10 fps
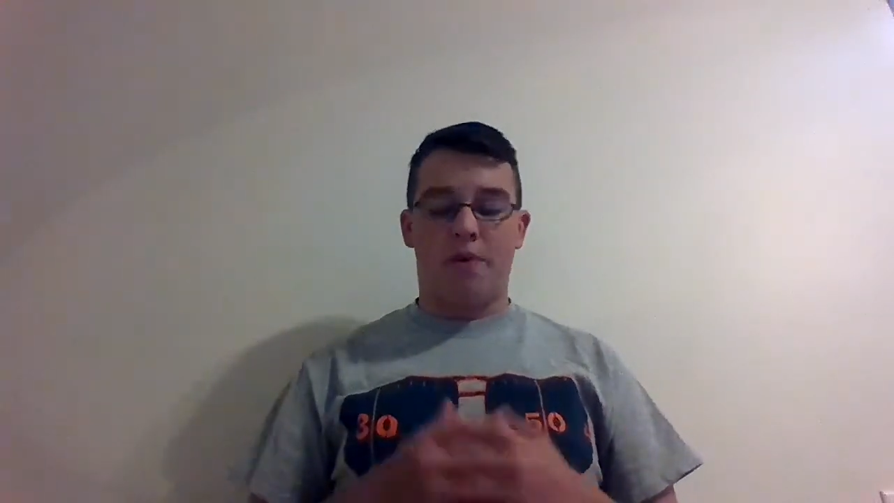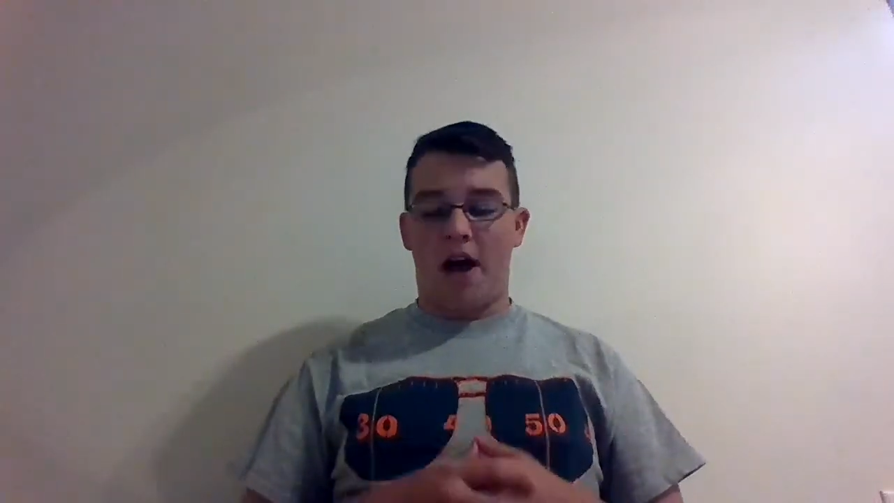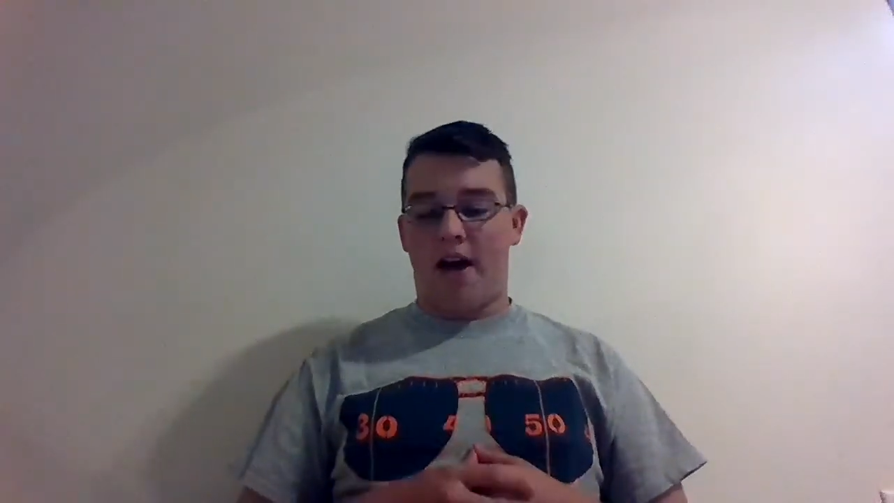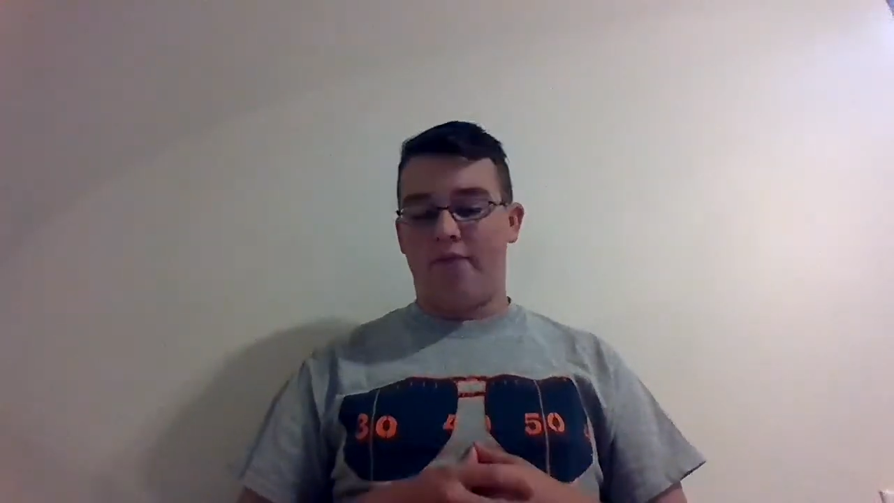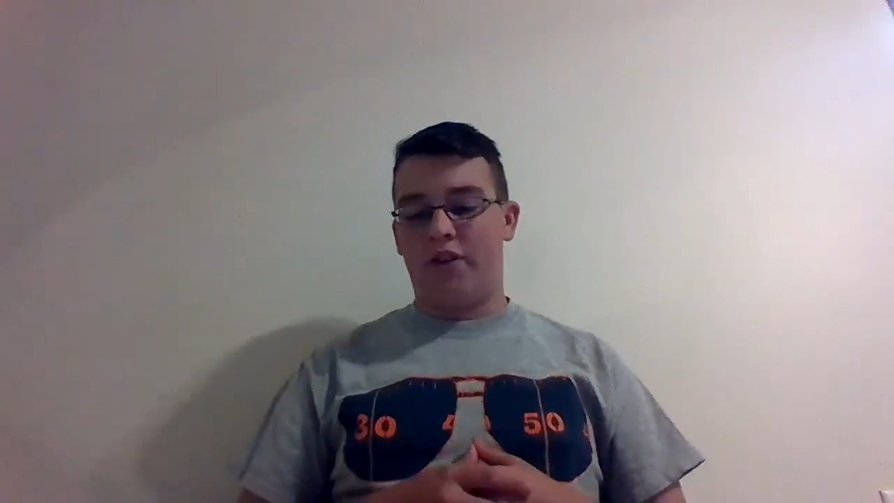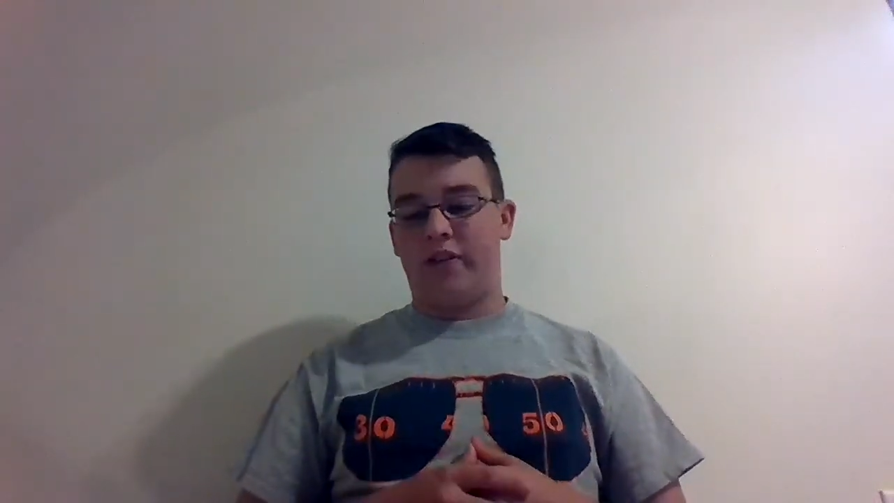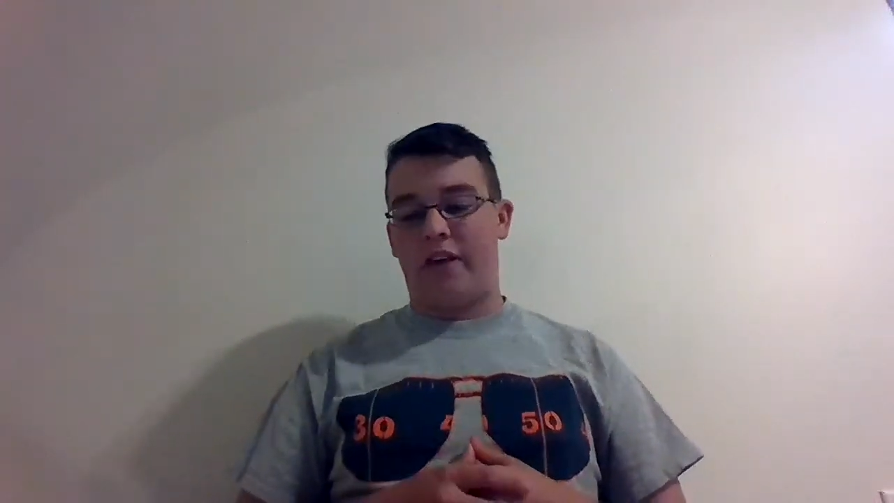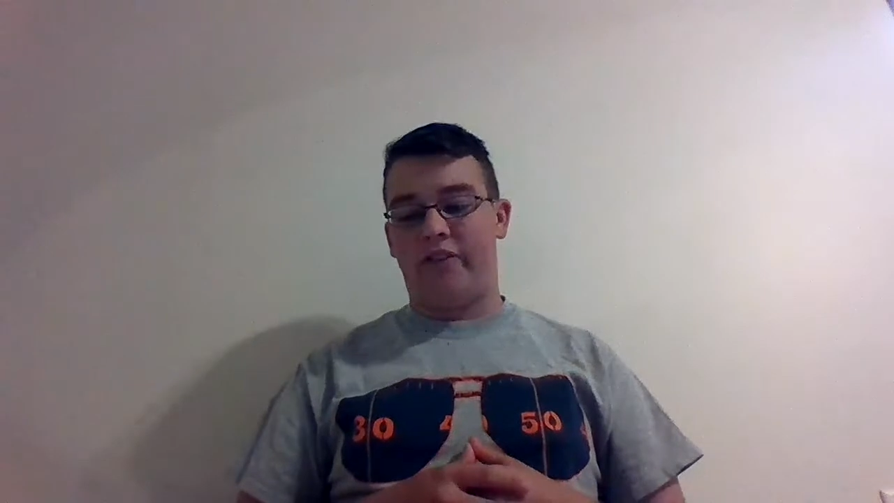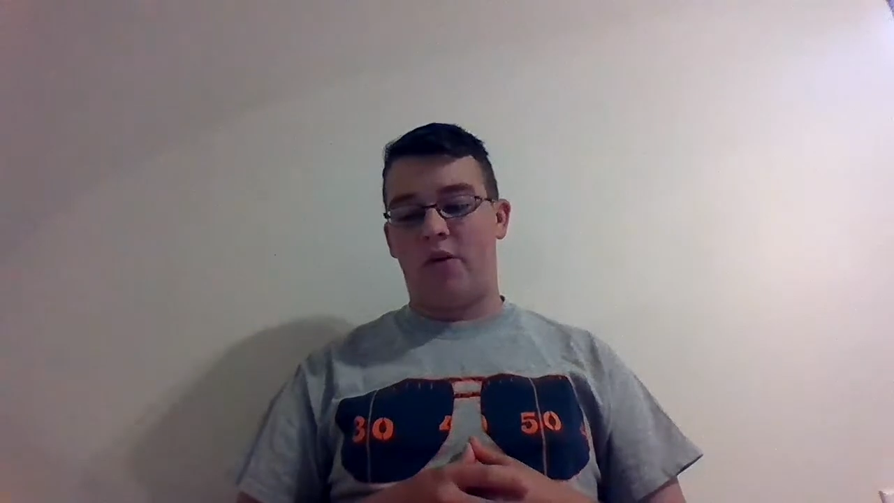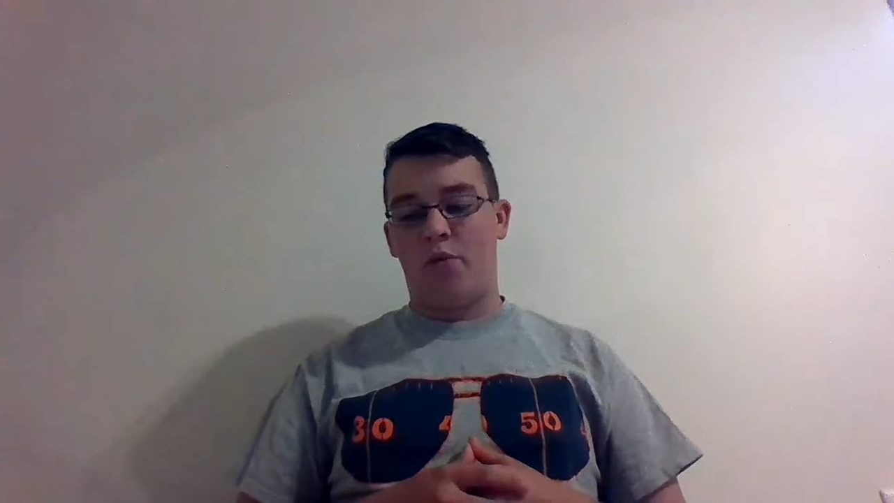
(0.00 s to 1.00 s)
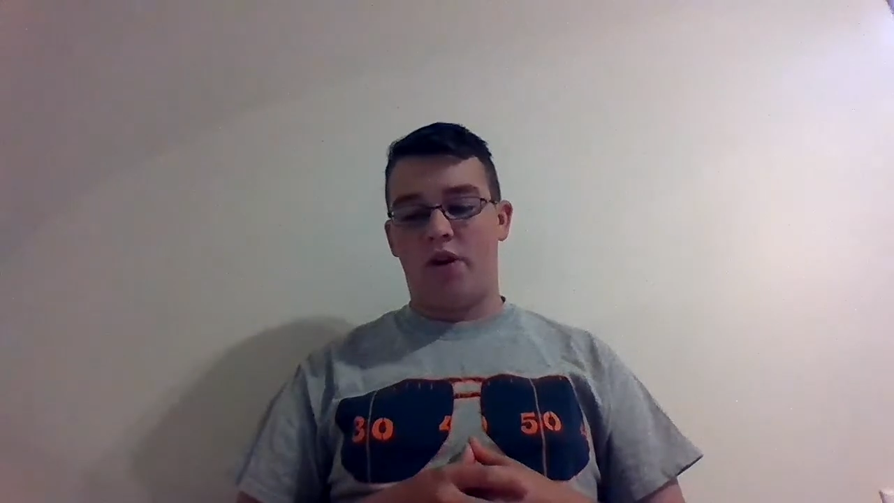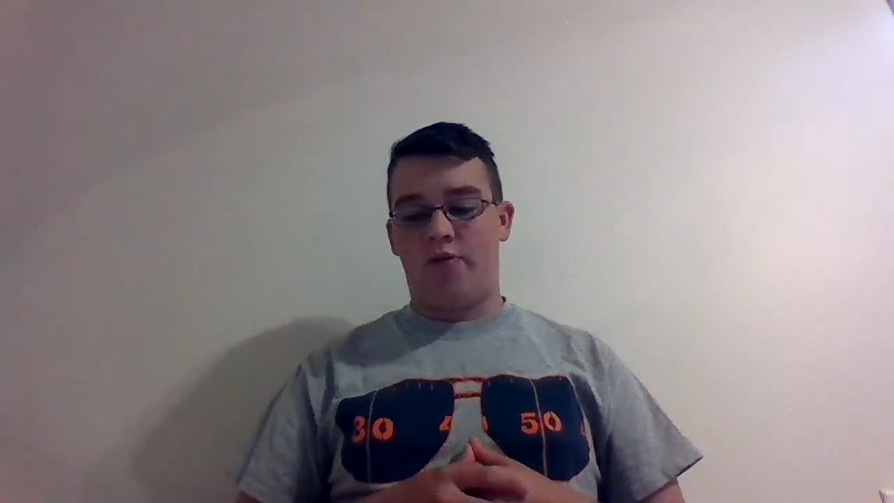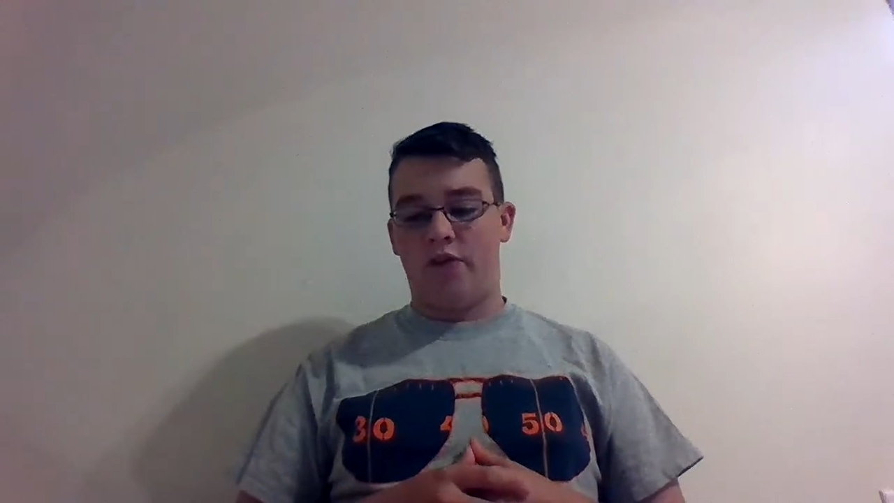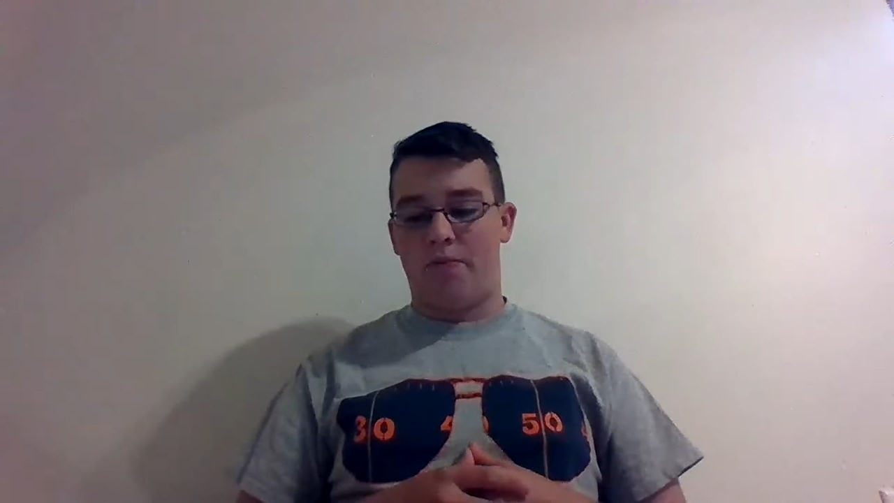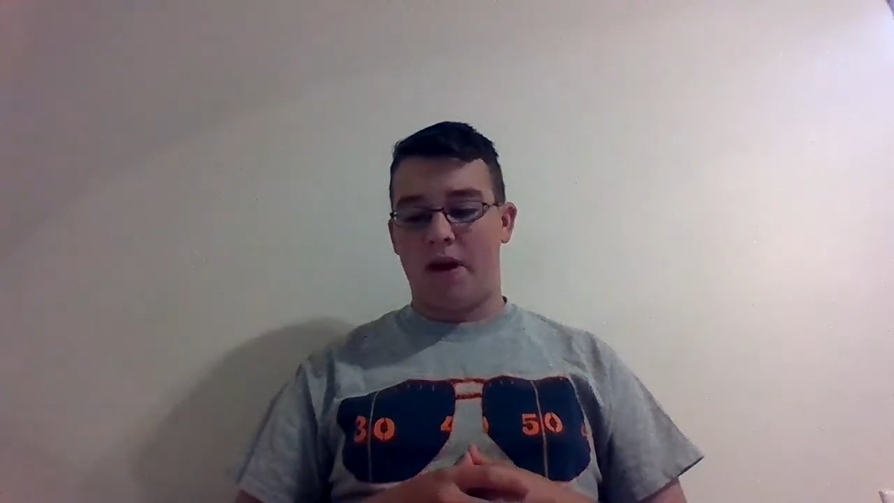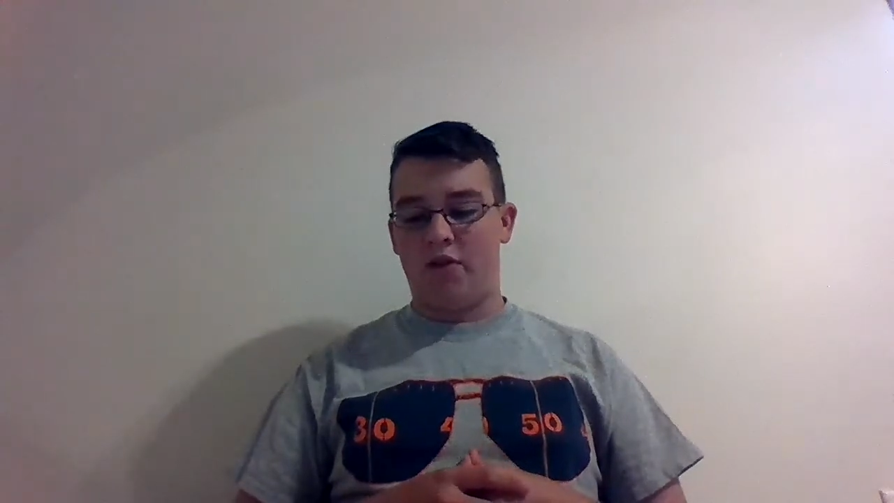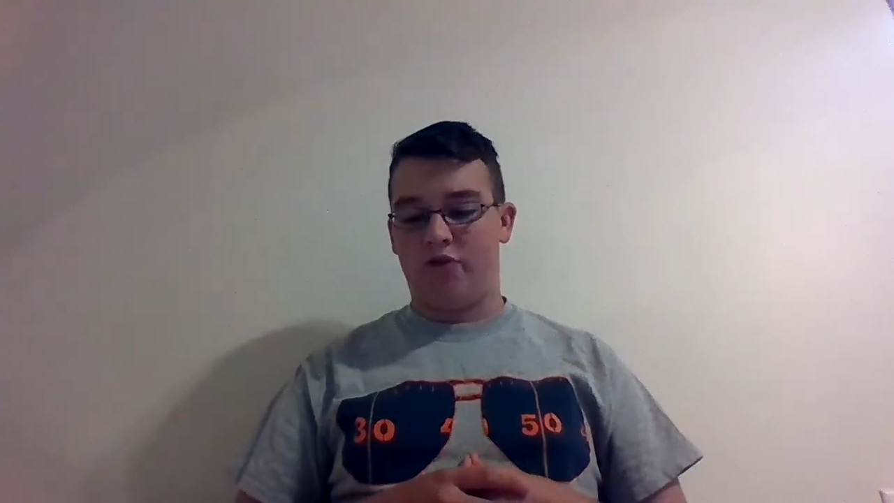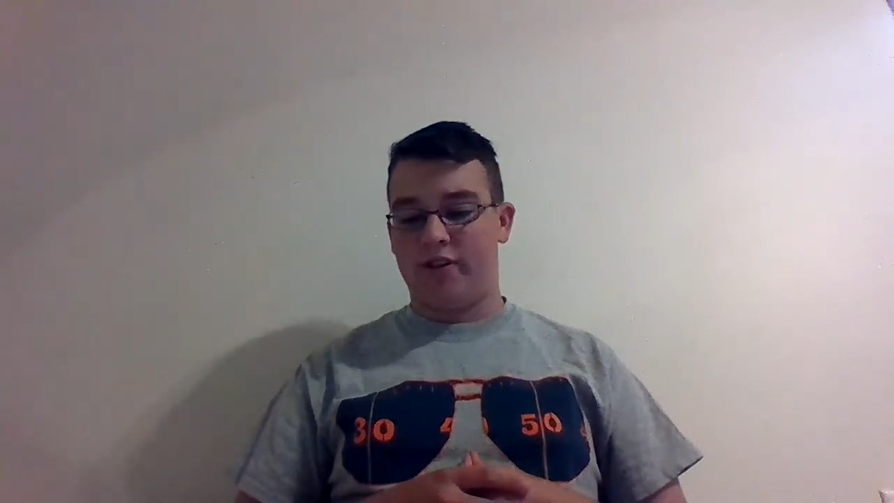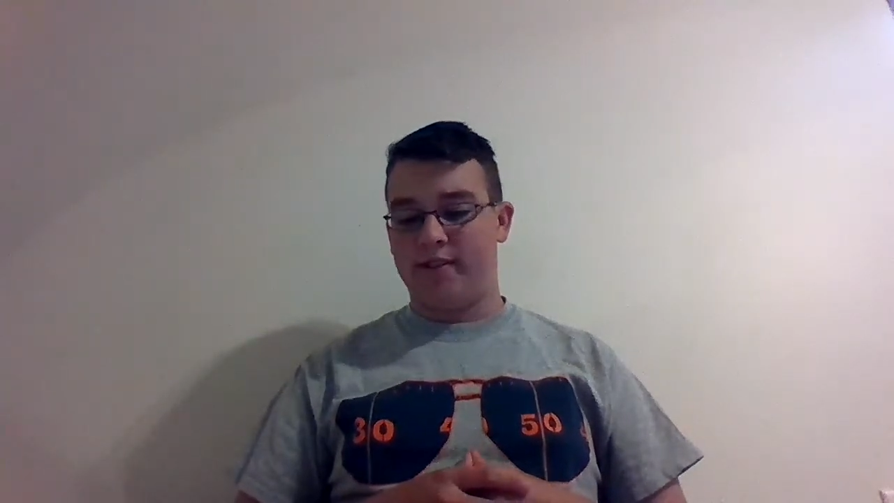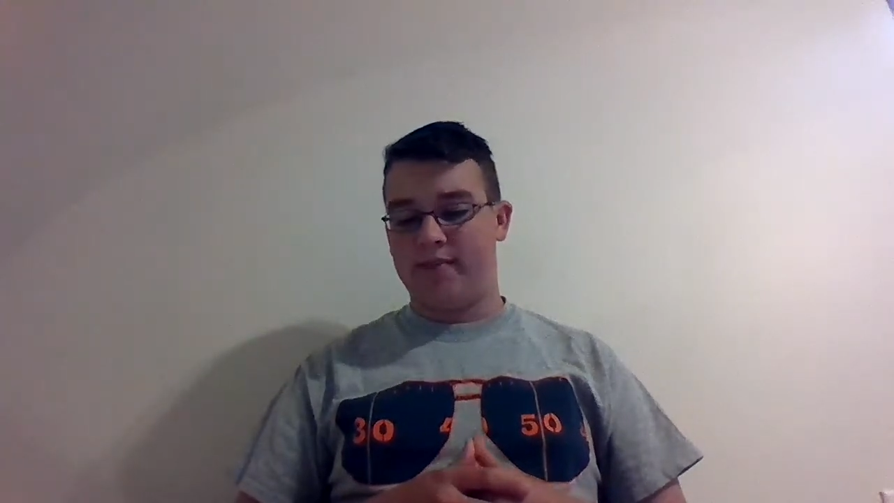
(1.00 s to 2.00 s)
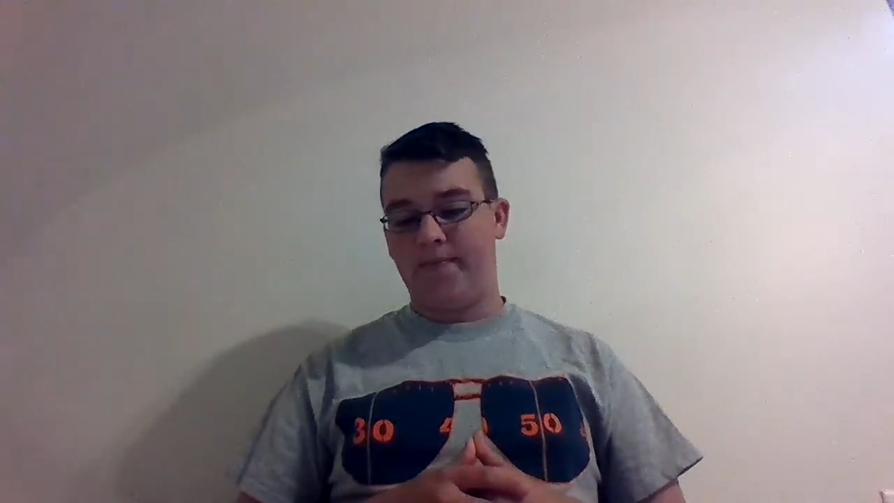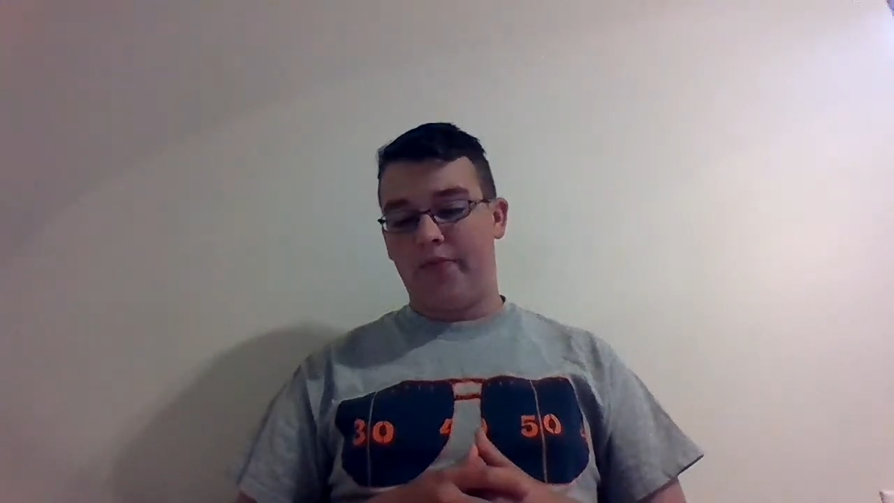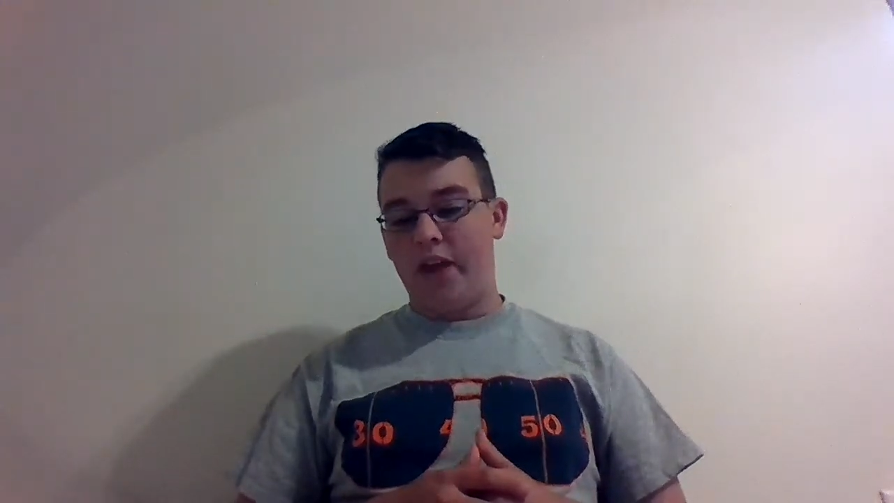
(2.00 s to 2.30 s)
I have this as a win for the Patriots.